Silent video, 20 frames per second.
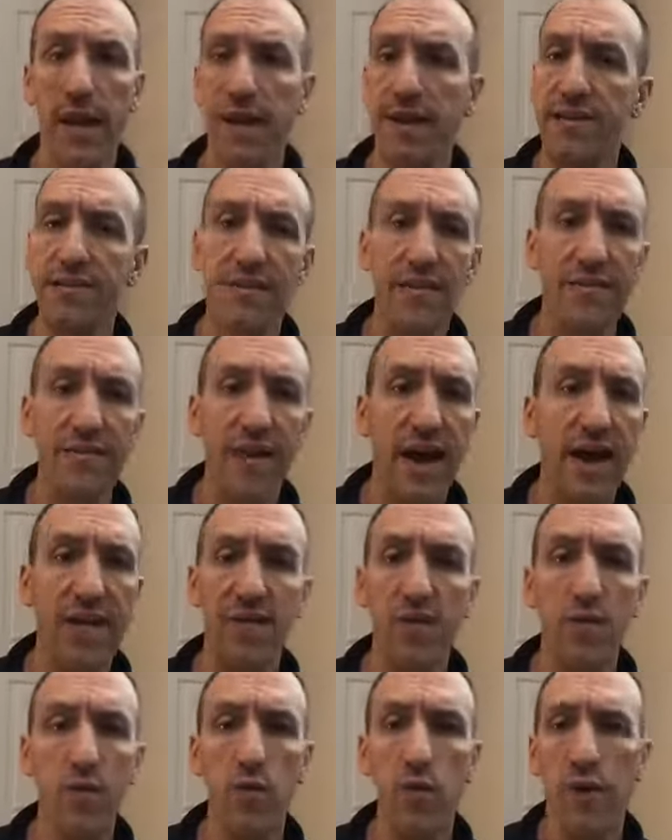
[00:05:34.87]
And this is
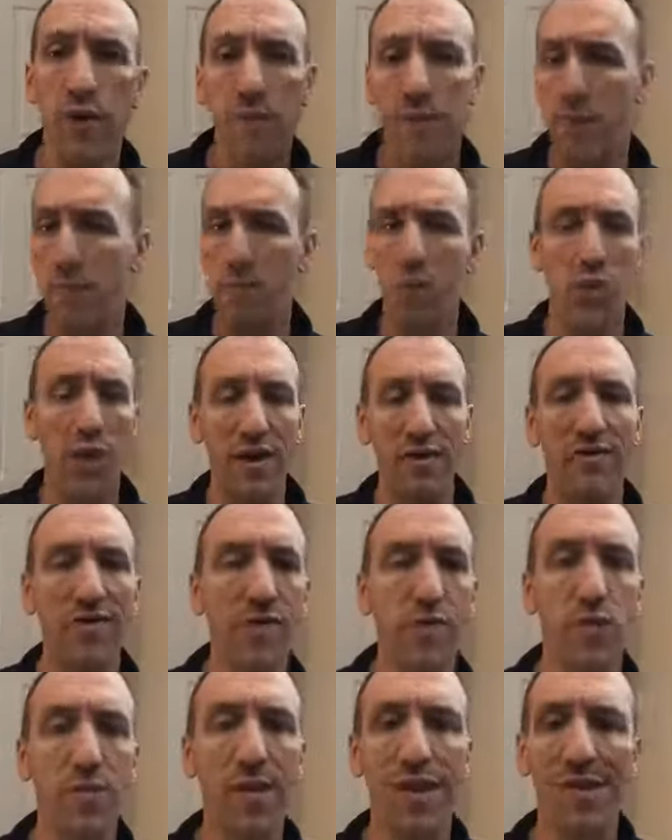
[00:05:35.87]
not to
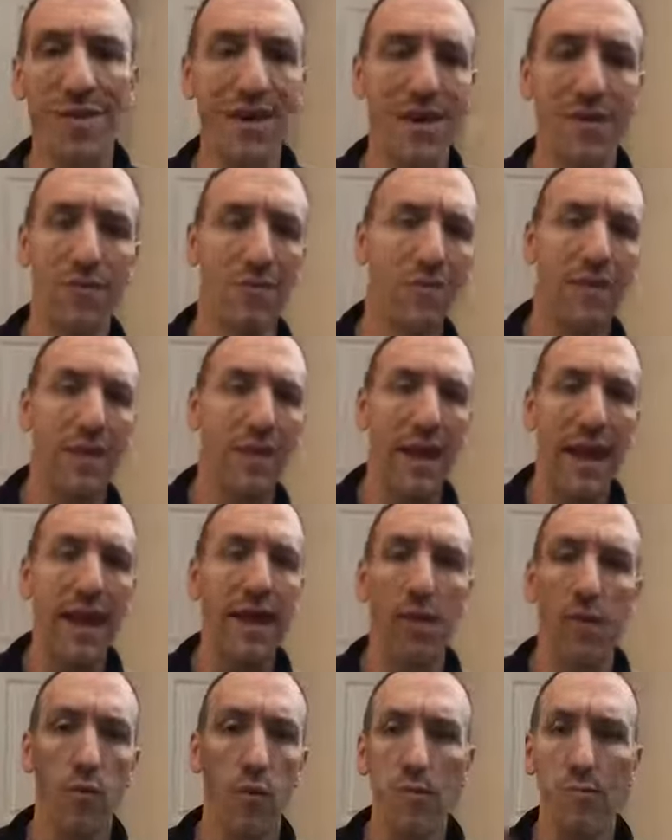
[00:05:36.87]
impress you, because I don't
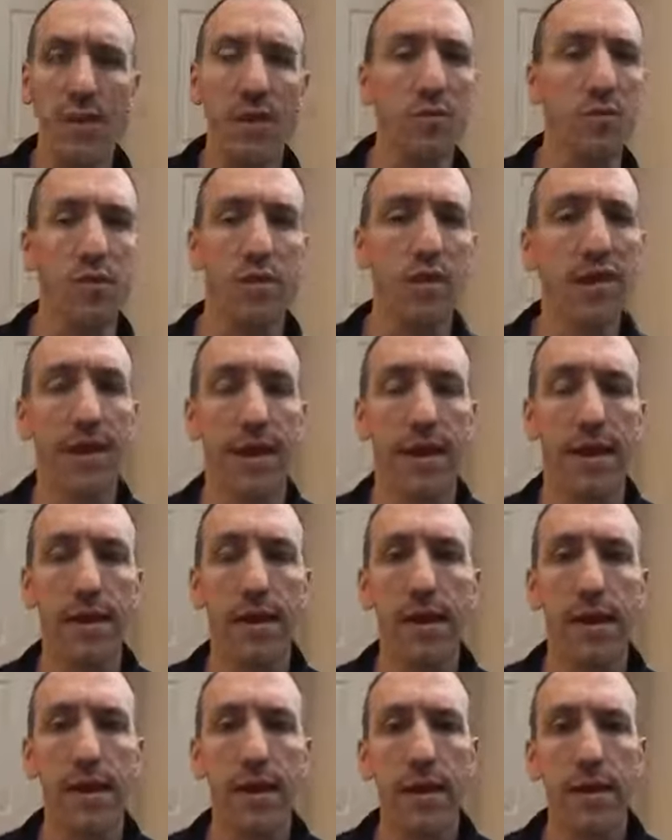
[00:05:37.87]
care what people
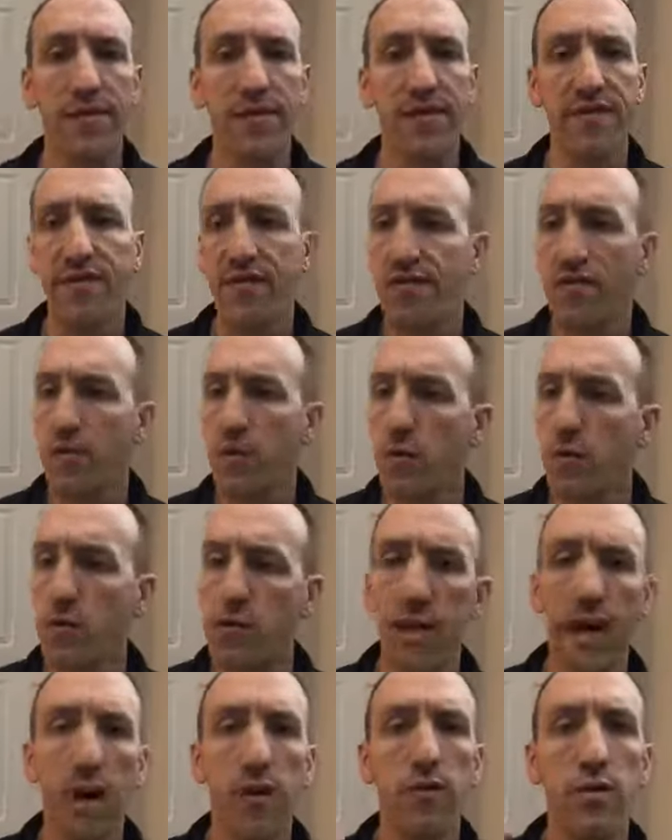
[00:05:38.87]
think. This is to
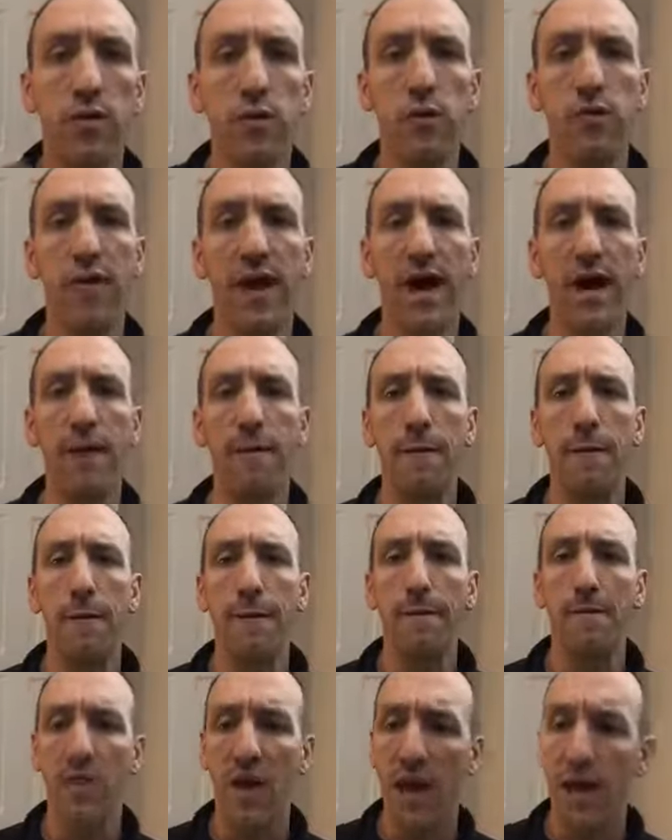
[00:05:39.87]
tell you that
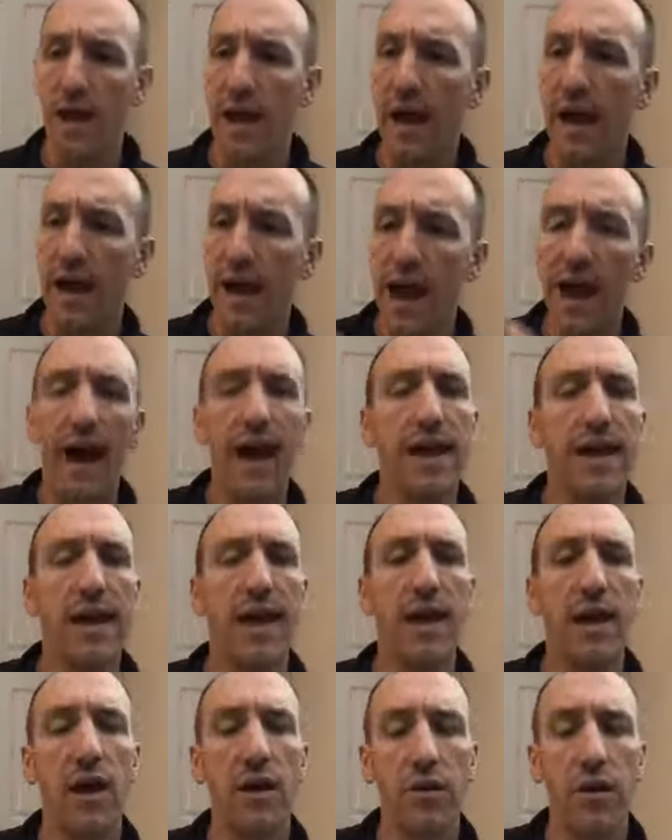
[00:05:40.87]

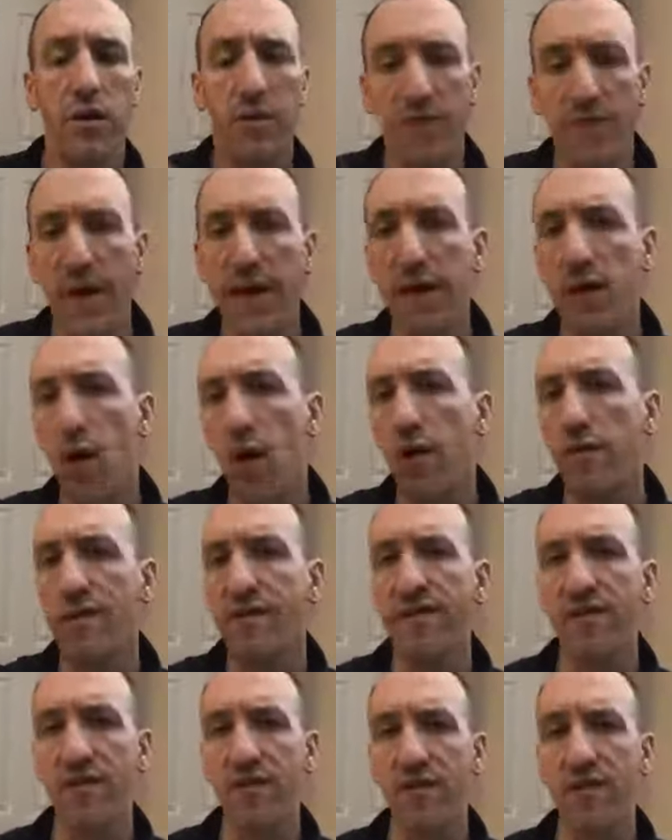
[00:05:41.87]
I could have made all
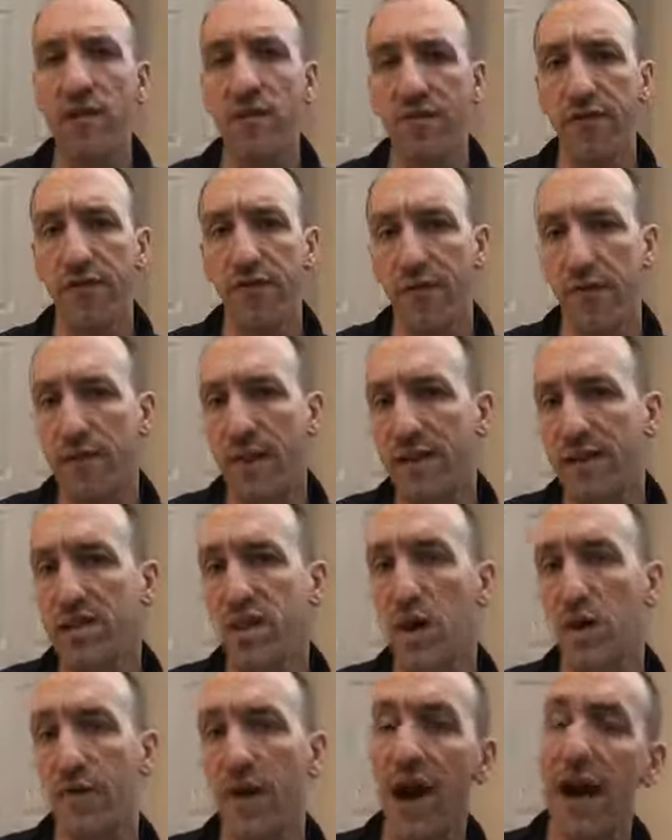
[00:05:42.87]
these excuses for
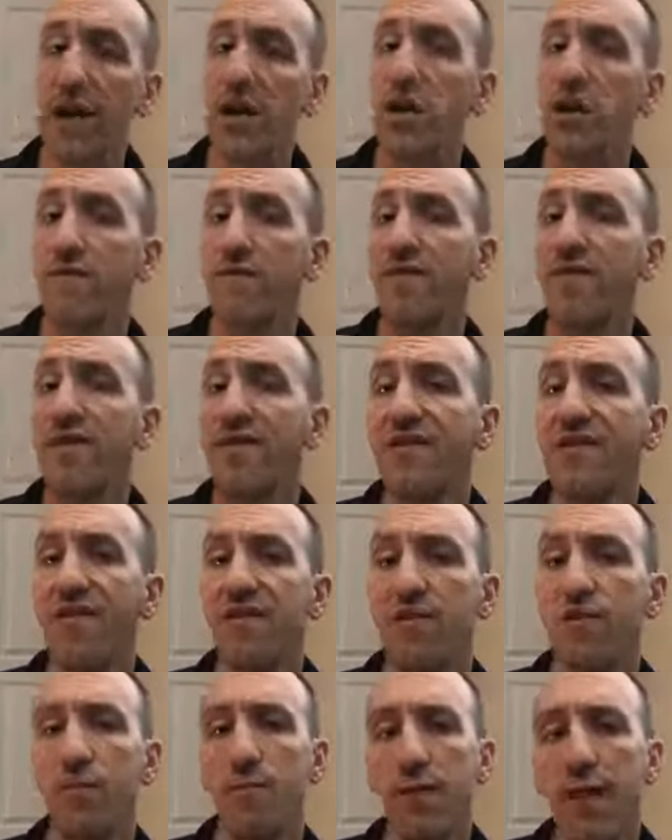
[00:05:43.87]
myself. I could have
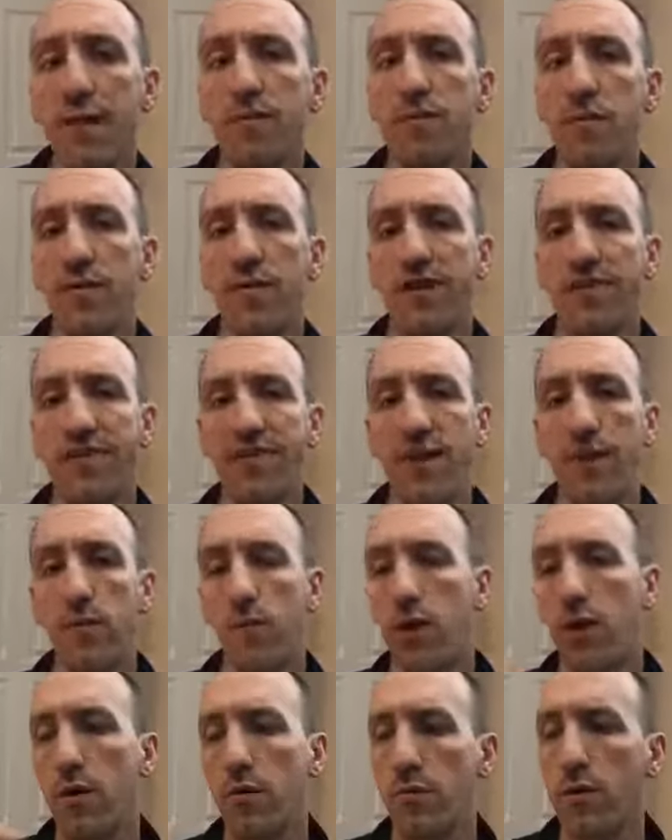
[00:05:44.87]
listened to people that
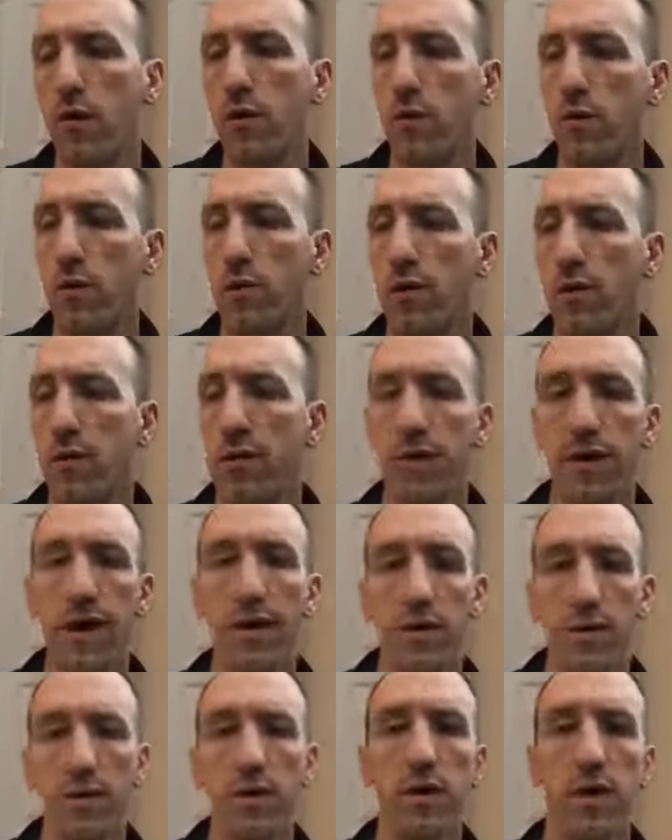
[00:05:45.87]
said, well, don't worry, you're
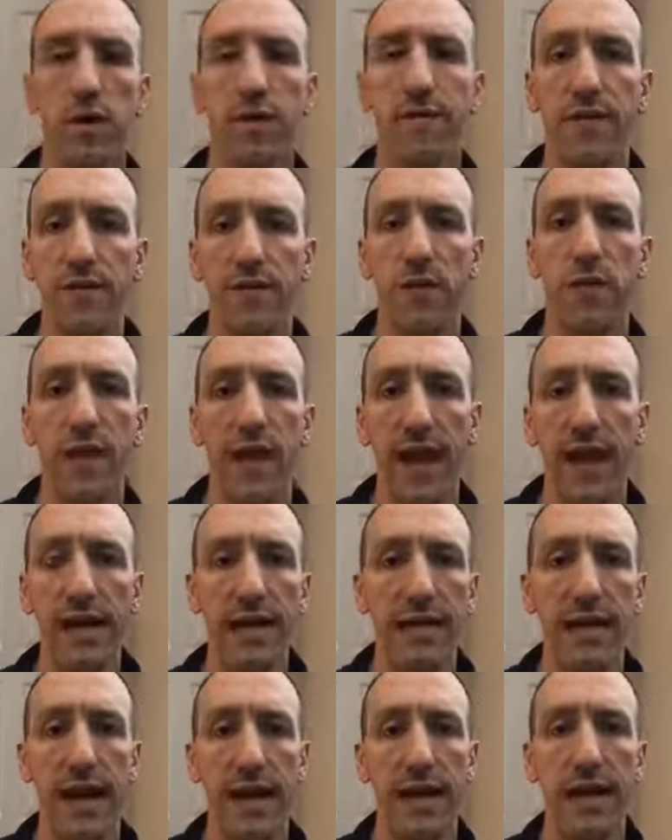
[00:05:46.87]
not good enough. It's okay.
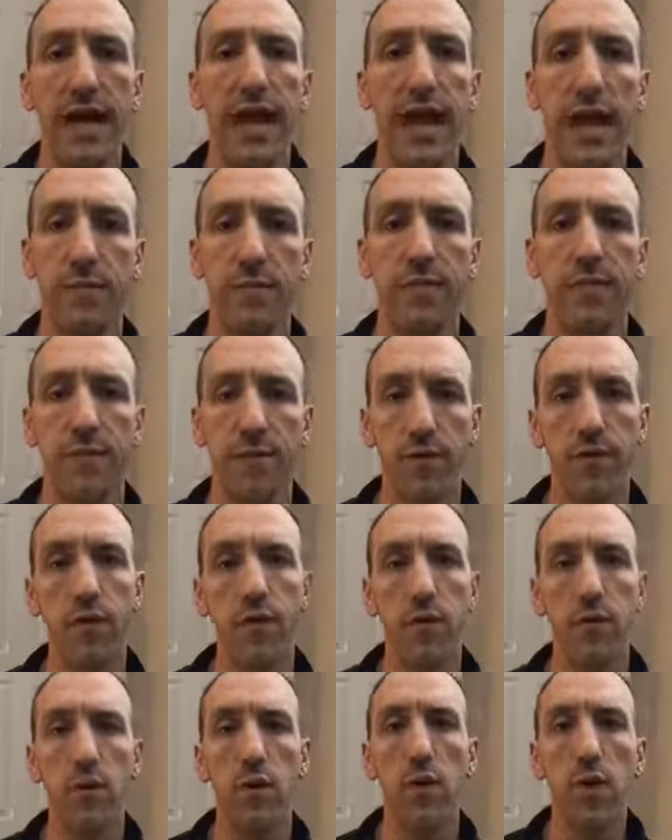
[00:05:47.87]
It's not going to happen for
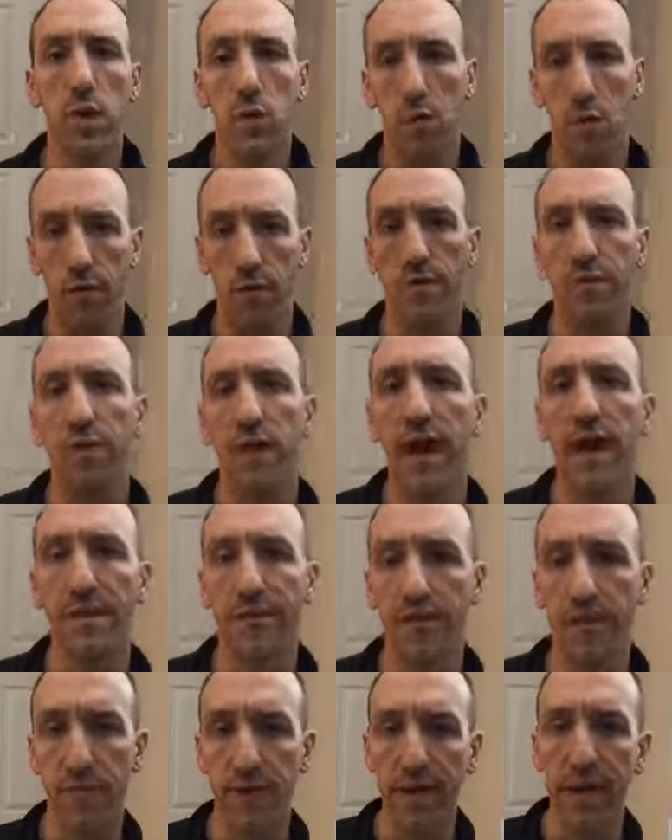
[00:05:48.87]
you. We'll
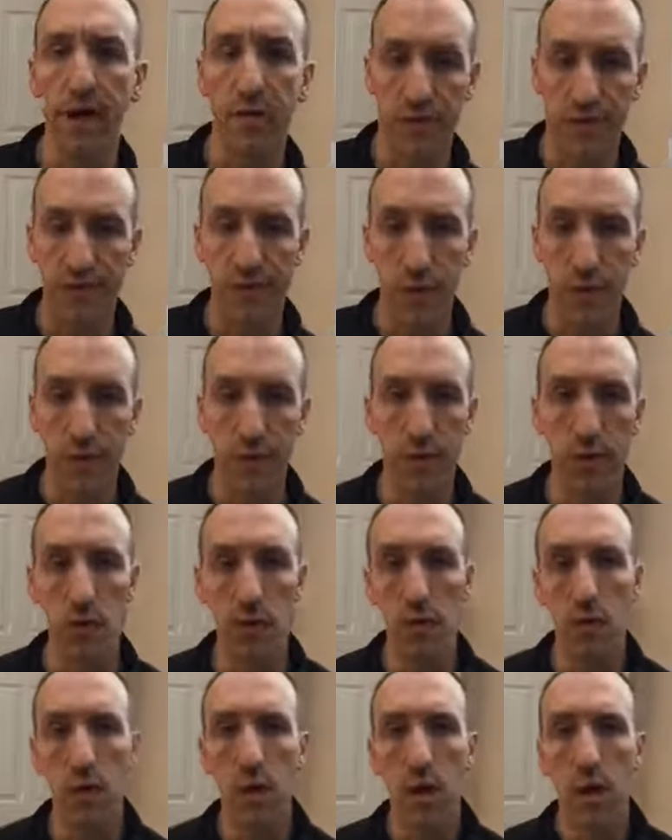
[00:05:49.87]
find something else for you to
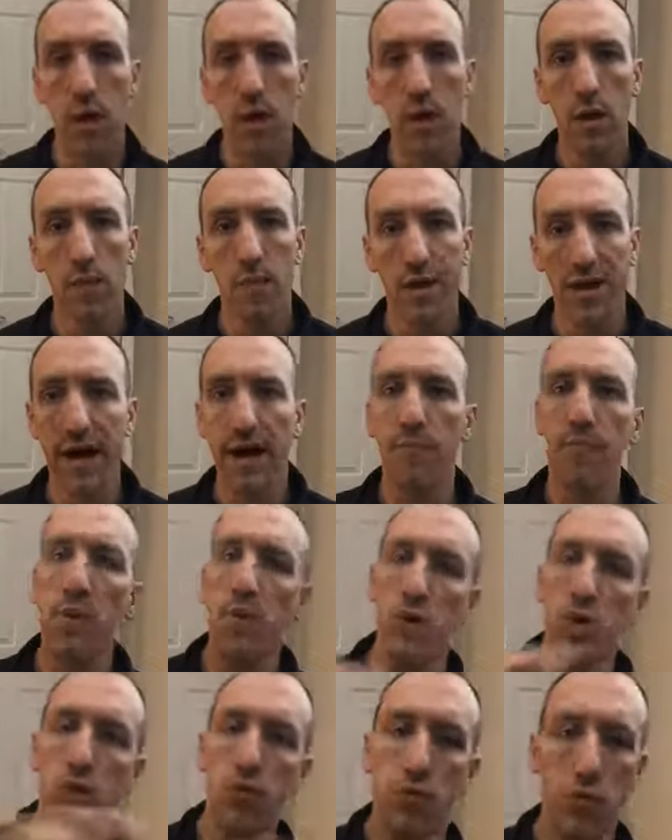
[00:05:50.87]
do. But I
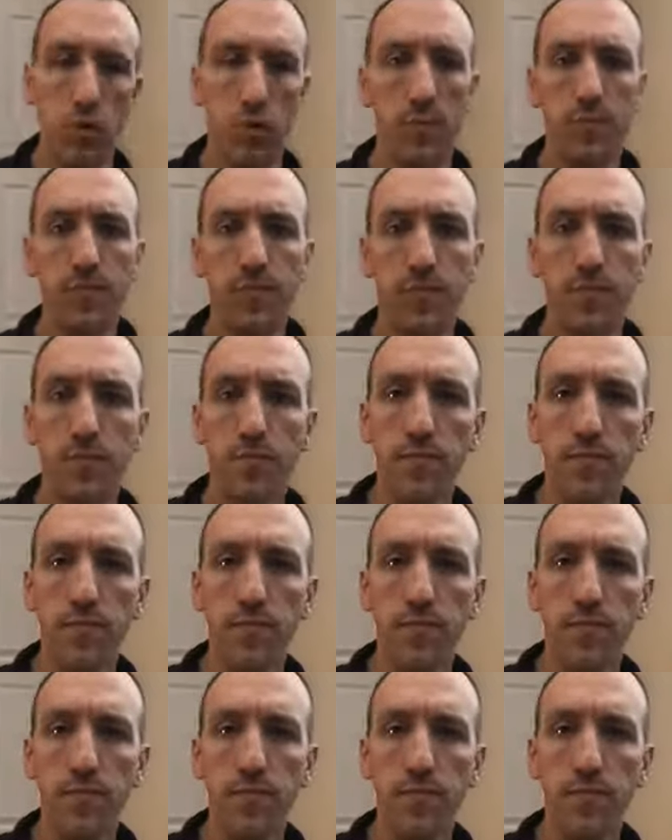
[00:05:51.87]
pushed through.